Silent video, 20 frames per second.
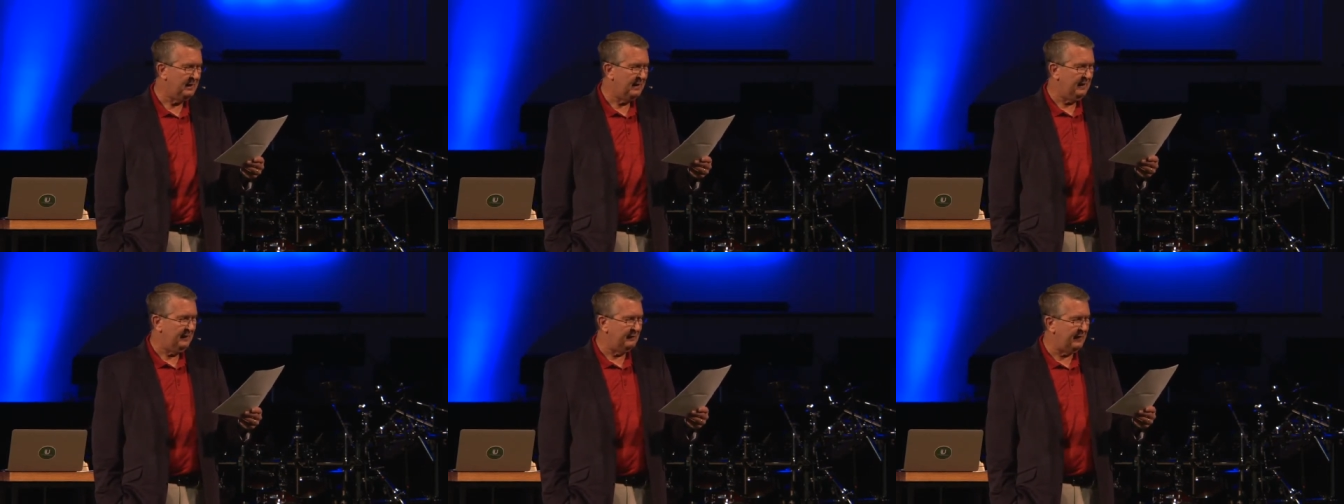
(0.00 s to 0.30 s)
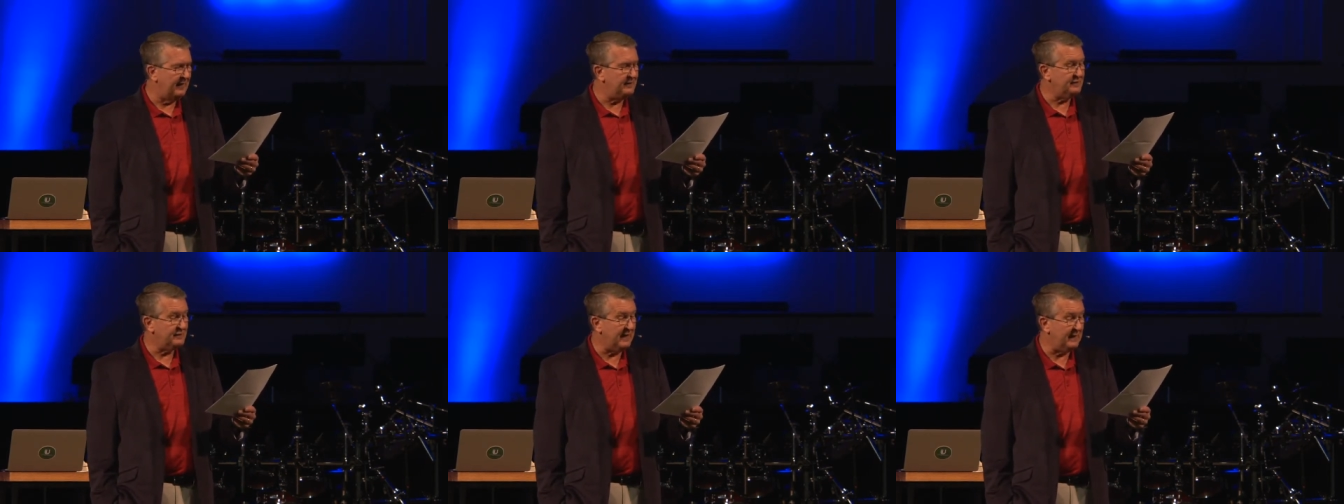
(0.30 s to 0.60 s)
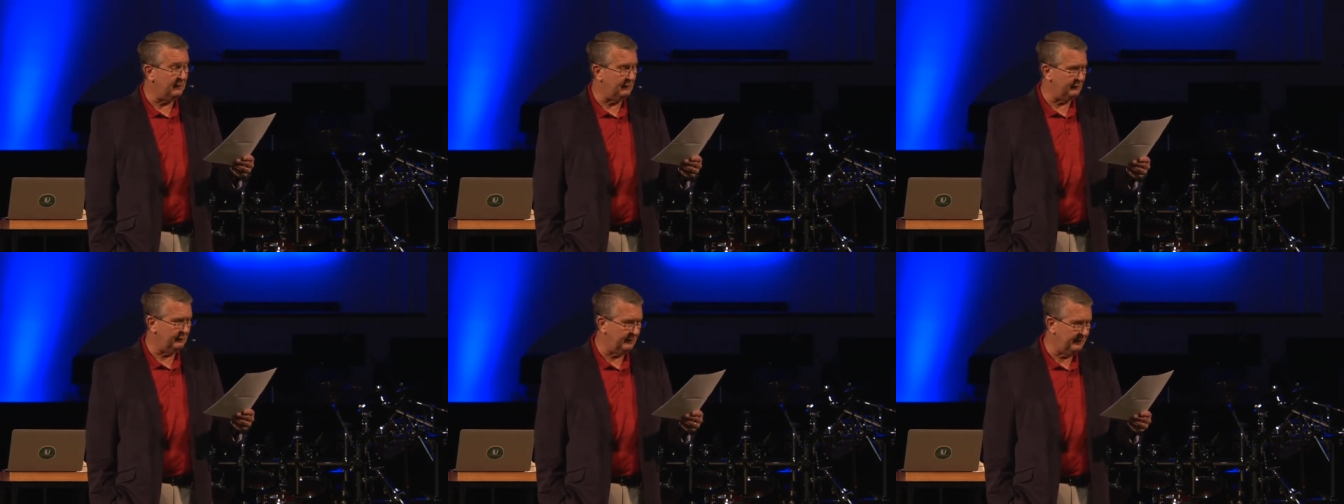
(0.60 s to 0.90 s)
they
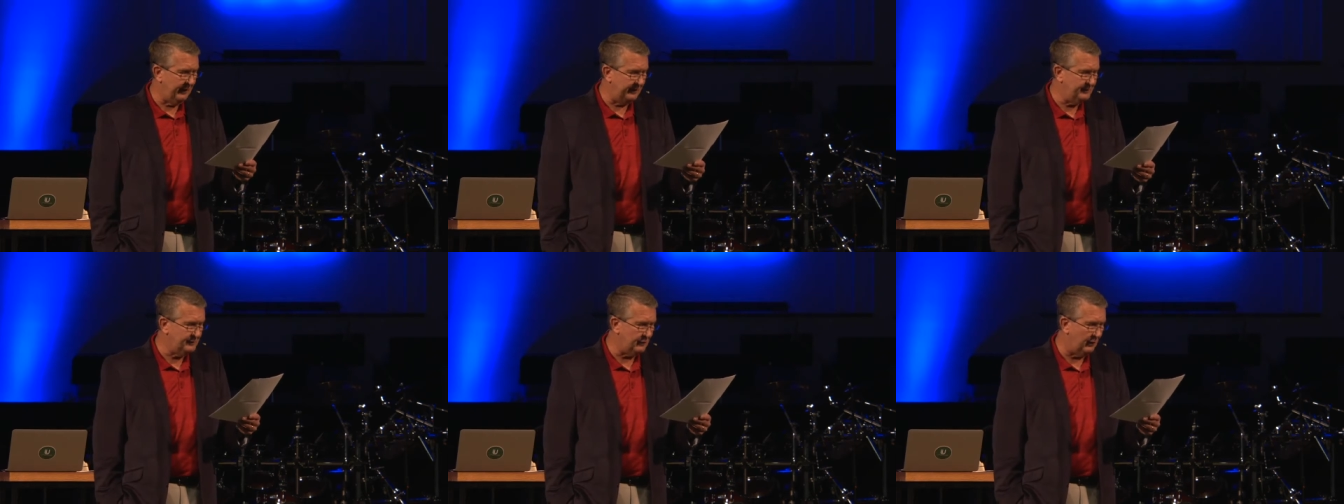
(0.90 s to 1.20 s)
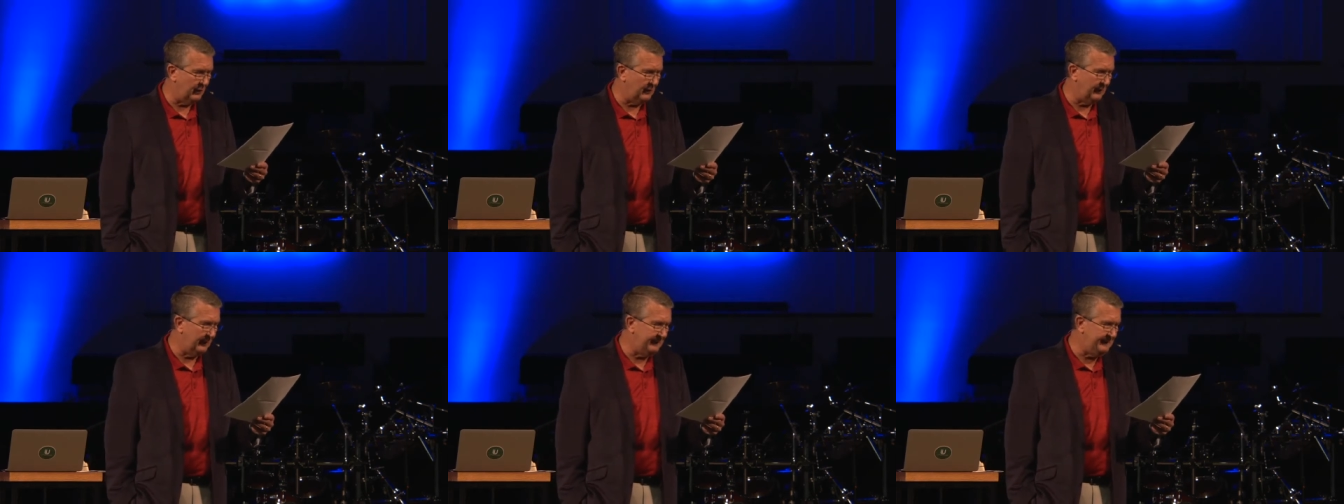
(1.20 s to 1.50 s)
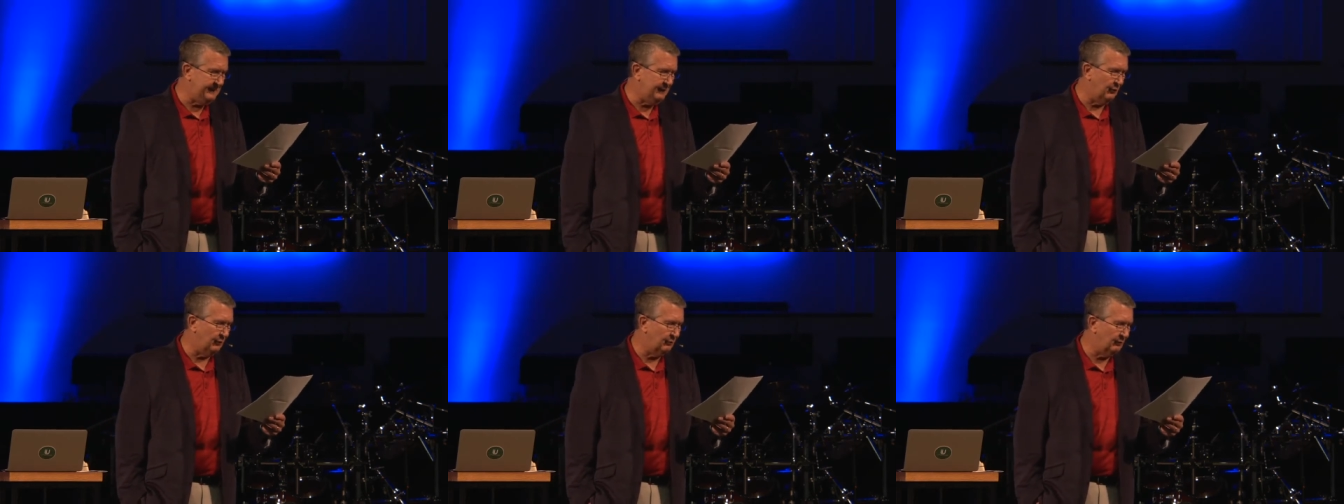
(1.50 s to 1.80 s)
sought, they sought
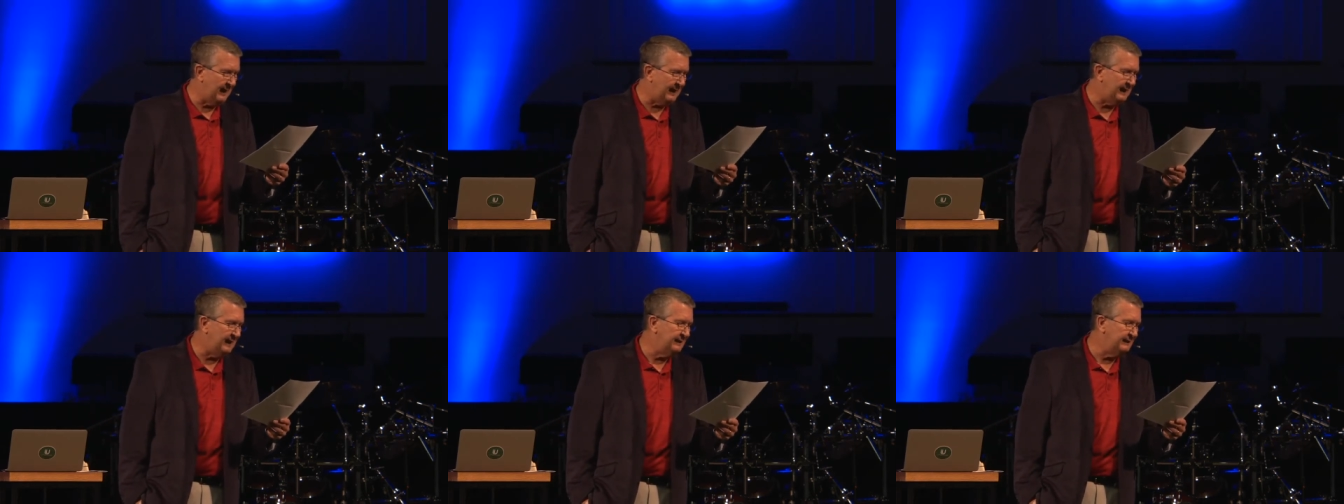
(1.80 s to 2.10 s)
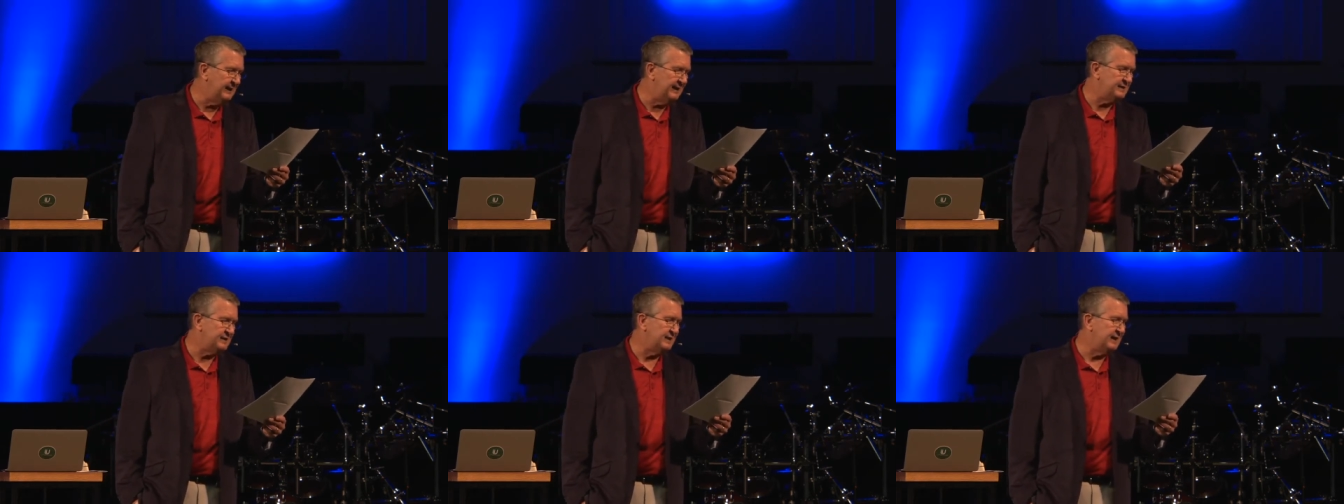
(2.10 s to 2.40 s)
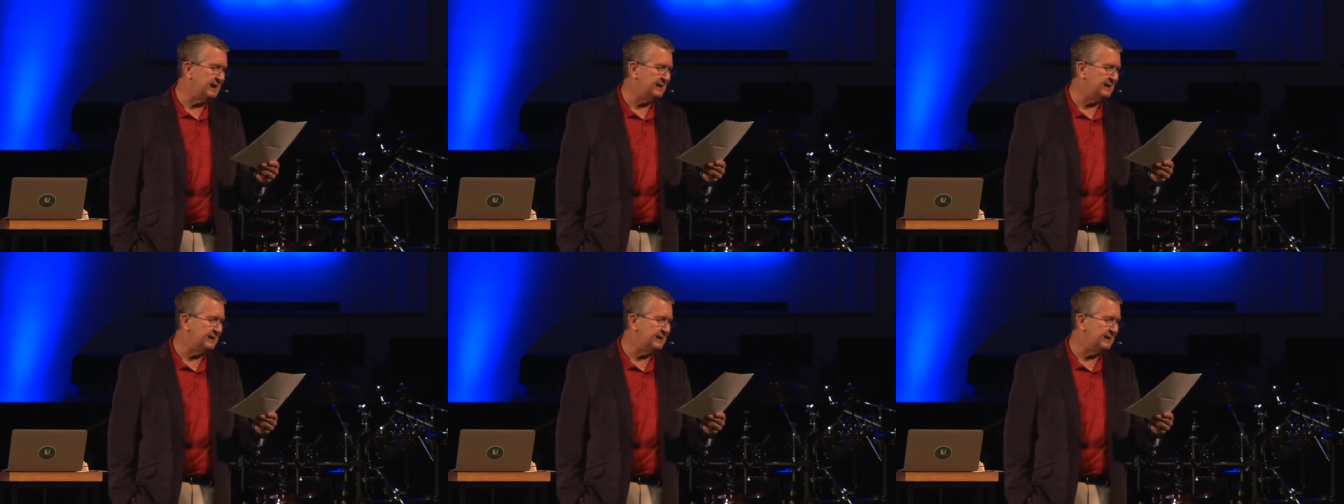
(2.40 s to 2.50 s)
legal recognition